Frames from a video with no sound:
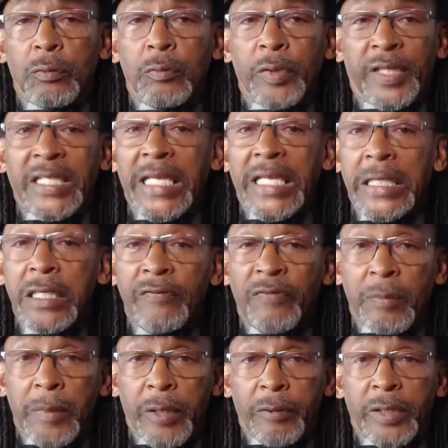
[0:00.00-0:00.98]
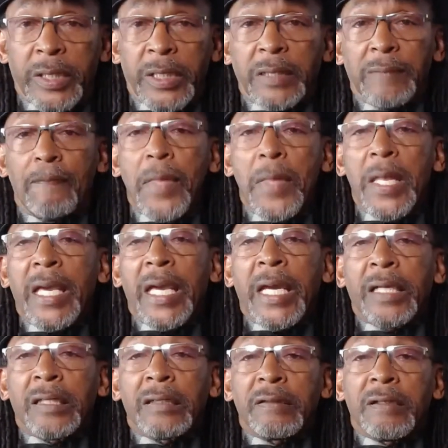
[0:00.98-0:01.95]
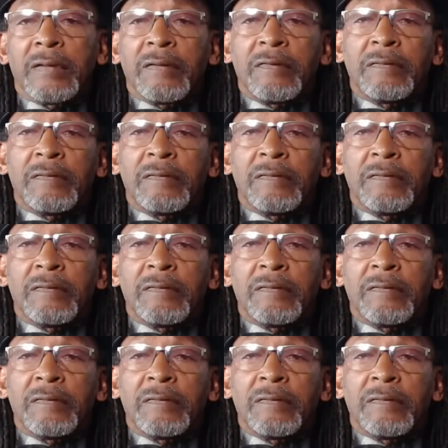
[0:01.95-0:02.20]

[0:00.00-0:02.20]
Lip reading: with a Native American and